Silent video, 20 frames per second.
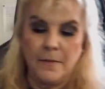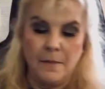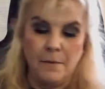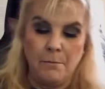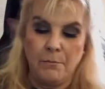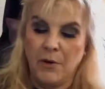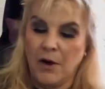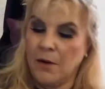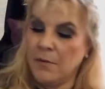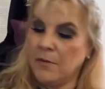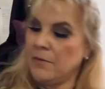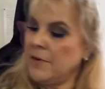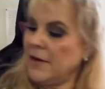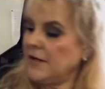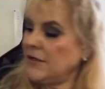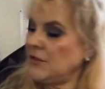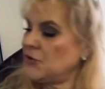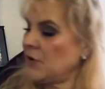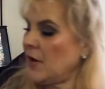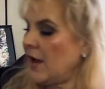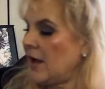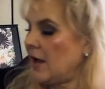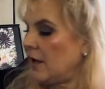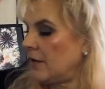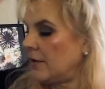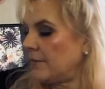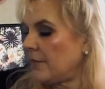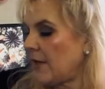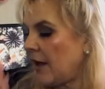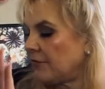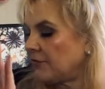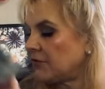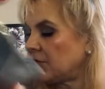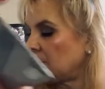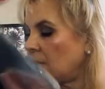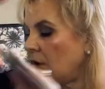Barbara Mandrell. After